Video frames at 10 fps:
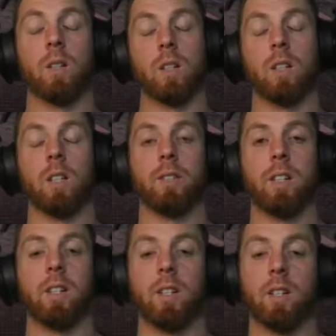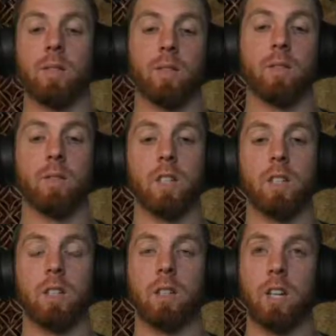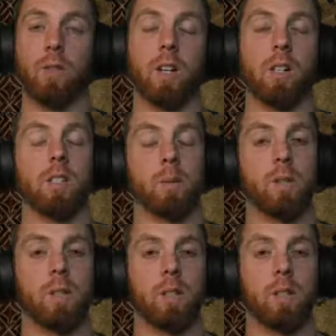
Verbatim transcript: Gilthunder, Vivian and Red Elizabeth.